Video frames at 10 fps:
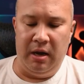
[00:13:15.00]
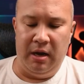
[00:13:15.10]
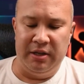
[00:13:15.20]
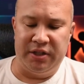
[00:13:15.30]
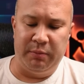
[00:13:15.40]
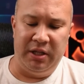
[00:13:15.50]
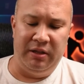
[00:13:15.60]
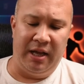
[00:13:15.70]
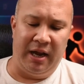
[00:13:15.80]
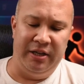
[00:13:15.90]
Now, something
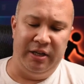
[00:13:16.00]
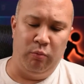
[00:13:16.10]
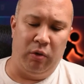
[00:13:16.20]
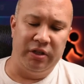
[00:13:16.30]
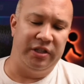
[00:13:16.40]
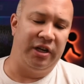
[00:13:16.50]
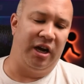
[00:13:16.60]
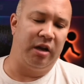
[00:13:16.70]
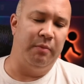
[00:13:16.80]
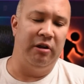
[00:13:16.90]
that I did want to
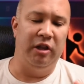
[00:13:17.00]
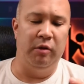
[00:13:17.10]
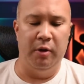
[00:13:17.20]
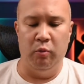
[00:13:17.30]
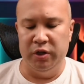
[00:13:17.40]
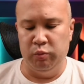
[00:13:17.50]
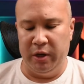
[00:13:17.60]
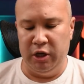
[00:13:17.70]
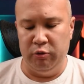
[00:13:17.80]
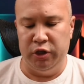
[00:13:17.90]
talk about a little bit was
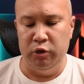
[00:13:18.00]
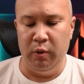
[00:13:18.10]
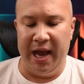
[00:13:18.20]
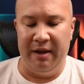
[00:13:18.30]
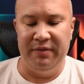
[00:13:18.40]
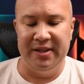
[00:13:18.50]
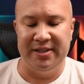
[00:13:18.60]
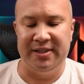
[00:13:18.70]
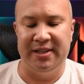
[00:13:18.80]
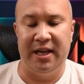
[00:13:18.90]
when you do have
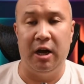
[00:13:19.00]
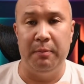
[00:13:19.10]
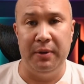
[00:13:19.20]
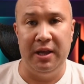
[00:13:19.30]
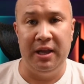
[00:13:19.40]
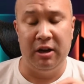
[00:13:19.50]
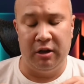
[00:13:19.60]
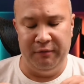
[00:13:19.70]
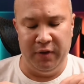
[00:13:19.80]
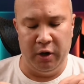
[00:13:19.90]
this set up in a
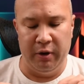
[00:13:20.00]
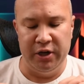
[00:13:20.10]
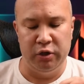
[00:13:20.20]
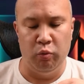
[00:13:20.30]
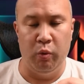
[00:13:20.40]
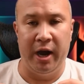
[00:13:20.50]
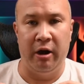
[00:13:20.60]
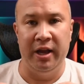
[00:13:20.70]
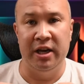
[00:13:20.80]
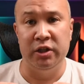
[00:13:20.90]
configuration
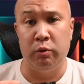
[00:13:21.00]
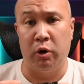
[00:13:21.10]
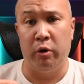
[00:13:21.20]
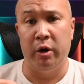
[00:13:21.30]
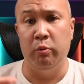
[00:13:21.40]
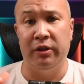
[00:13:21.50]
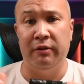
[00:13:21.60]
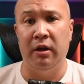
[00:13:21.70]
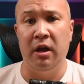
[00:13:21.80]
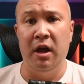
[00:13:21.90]
where it is recording with
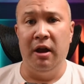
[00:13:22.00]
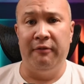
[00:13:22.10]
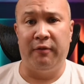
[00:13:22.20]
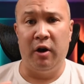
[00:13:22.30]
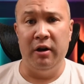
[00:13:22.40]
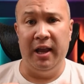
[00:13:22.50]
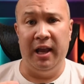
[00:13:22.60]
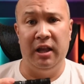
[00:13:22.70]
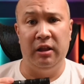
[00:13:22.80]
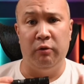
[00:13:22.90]
the front
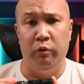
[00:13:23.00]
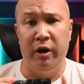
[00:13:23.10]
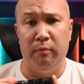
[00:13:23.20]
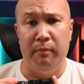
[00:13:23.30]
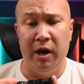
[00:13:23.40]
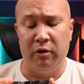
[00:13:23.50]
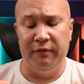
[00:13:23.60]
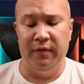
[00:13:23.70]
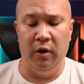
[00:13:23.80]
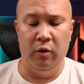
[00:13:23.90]
and the rear
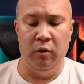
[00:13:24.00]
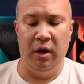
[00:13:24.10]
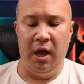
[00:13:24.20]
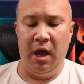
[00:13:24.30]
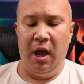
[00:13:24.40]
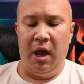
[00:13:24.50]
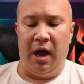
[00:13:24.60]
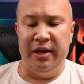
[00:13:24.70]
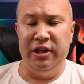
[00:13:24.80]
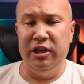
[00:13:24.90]
microphone,
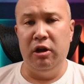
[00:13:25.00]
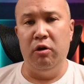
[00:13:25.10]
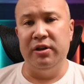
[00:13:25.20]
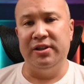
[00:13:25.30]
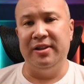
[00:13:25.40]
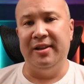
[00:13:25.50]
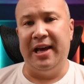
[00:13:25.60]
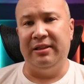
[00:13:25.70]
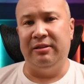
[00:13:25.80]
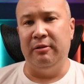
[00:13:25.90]
I did notice
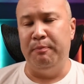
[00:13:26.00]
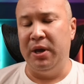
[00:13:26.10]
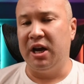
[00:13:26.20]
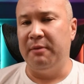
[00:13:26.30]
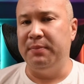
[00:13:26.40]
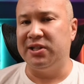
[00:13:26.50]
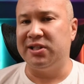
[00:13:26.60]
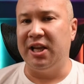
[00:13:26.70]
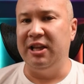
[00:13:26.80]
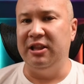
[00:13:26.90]
that the pickup is
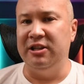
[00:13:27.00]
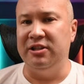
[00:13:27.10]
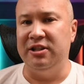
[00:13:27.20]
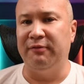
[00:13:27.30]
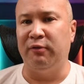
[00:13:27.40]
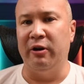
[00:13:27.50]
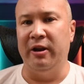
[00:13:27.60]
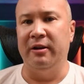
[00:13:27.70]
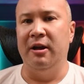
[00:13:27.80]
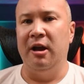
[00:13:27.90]
slightly
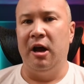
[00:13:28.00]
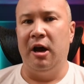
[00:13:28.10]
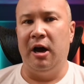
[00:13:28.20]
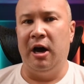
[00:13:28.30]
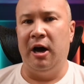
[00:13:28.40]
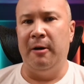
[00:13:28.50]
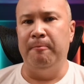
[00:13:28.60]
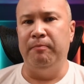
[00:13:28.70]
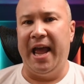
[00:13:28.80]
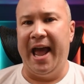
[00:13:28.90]
different
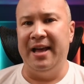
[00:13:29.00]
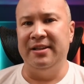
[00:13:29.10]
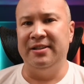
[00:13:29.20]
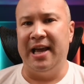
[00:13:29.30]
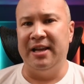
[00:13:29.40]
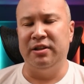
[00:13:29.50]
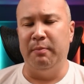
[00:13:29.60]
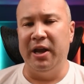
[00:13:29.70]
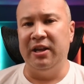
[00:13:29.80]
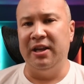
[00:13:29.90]
as the
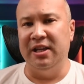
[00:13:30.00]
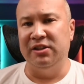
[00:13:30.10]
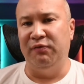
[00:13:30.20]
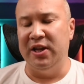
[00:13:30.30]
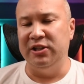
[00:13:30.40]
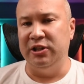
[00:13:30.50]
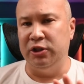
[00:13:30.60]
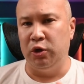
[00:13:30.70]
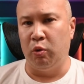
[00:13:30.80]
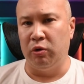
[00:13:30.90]
mic is
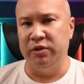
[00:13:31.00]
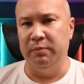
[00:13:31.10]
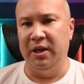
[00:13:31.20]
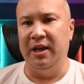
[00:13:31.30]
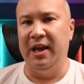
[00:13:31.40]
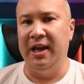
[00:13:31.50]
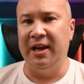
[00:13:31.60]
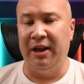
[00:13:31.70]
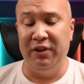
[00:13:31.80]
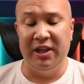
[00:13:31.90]
facing towards me.
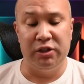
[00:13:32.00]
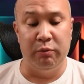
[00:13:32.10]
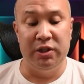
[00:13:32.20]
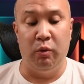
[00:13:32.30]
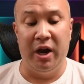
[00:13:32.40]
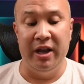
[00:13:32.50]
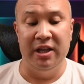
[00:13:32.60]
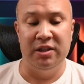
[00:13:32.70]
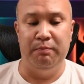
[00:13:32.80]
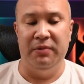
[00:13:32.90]
And I think that's the reason why
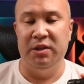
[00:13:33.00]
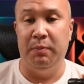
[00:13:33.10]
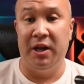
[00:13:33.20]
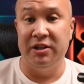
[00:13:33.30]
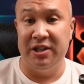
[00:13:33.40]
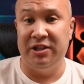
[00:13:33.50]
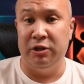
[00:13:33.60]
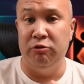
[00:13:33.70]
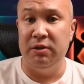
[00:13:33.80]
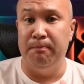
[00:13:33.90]
is because it's
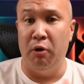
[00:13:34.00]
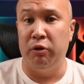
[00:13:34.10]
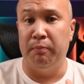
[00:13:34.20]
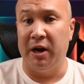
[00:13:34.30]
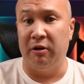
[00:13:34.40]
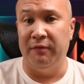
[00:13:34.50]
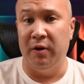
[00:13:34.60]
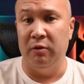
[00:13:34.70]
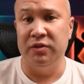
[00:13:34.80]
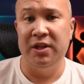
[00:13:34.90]
using both
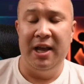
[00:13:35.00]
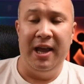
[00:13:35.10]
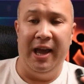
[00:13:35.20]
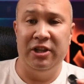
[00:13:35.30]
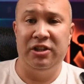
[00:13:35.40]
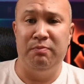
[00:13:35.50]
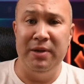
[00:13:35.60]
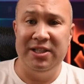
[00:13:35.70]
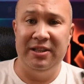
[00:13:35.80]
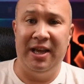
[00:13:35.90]
microphones and it's
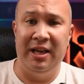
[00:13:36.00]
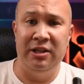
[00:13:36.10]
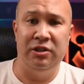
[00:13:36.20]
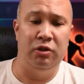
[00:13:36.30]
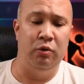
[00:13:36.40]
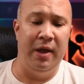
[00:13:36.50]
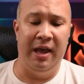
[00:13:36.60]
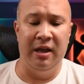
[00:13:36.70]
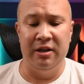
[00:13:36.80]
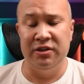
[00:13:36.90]
mixing that into
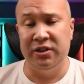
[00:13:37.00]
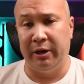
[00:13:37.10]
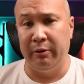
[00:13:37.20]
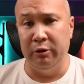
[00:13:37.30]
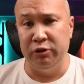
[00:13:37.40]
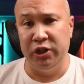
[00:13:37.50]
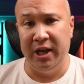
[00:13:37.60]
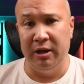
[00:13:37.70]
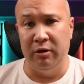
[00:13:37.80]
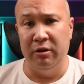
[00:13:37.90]
a stereo
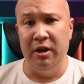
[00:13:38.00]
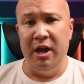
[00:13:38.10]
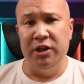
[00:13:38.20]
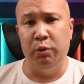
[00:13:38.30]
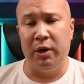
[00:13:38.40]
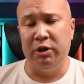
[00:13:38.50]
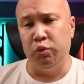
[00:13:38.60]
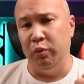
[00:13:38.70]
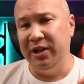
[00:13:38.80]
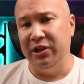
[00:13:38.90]
channel. So when I was
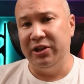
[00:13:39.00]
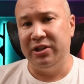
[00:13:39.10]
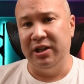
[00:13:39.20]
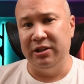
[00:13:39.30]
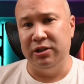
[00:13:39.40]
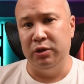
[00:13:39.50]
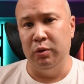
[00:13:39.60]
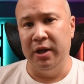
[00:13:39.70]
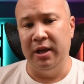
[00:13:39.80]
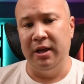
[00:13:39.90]
re-listening
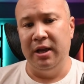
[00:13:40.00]
to it,